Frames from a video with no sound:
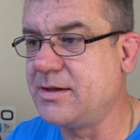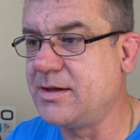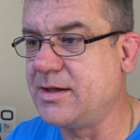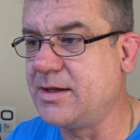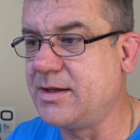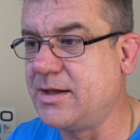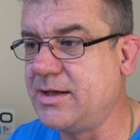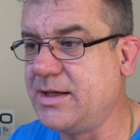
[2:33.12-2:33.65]
And
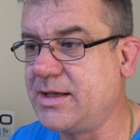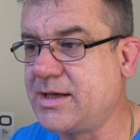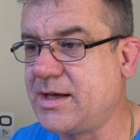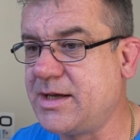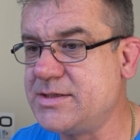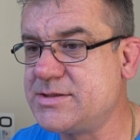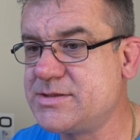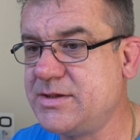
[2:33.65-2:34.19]
in any
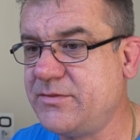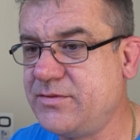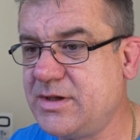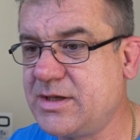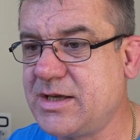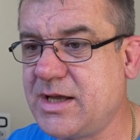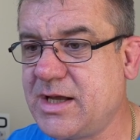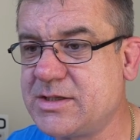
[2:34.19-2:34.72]
case, if you
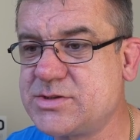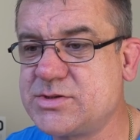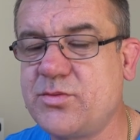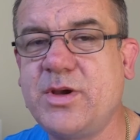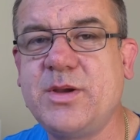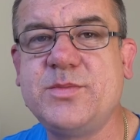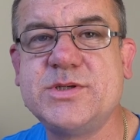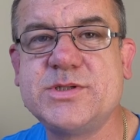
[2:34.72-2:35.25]
can't
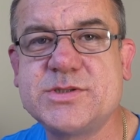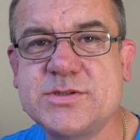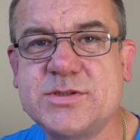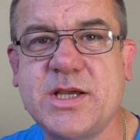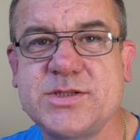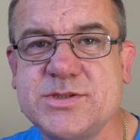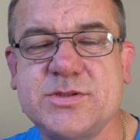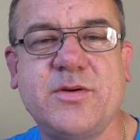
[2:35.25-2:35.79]
swim,
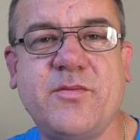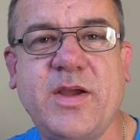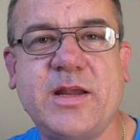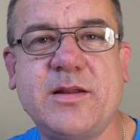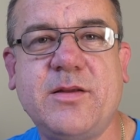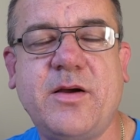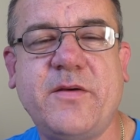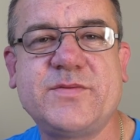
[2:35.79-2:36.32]
they should have had
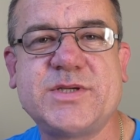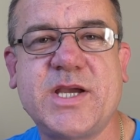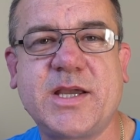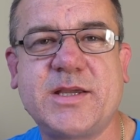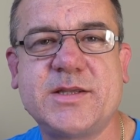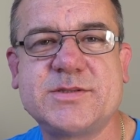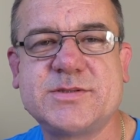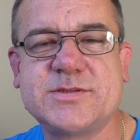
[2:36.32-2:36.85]
life
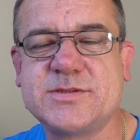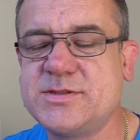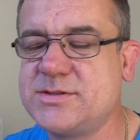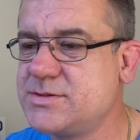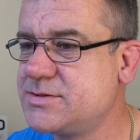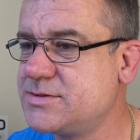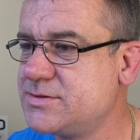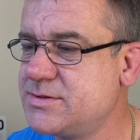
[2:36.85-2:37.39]
jackets.
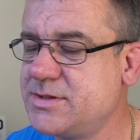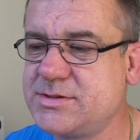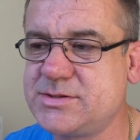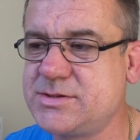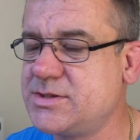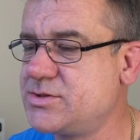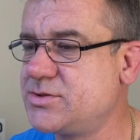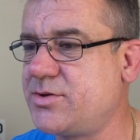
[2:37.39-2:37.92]
It's
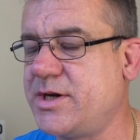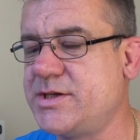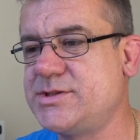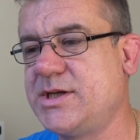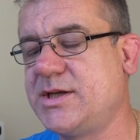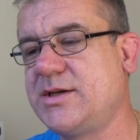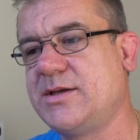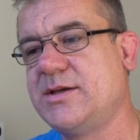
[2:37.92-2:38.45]
just
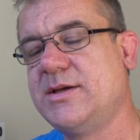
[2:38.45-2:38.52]
tragic.